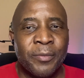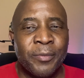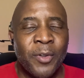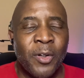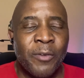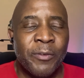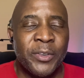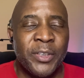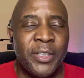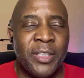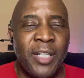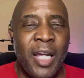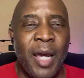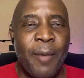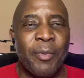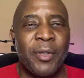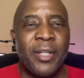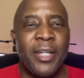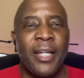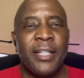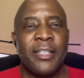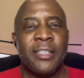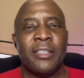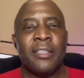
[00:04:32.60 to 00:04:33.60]
overseeing
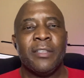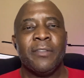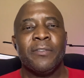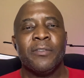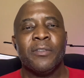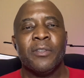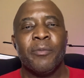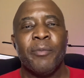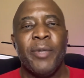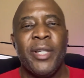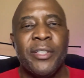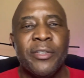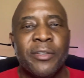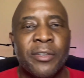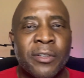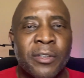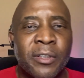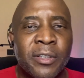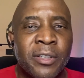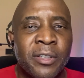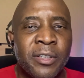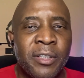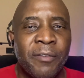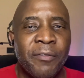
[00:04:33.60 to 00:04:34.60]
applications for a
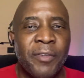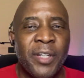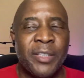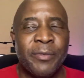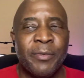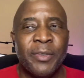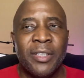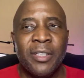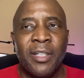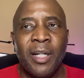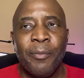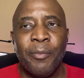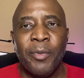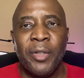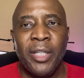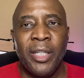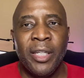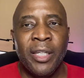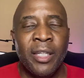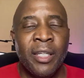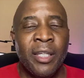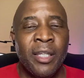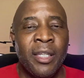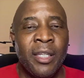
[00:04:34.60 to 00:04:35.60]
major investment
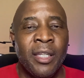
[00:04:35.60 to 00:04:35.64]
company.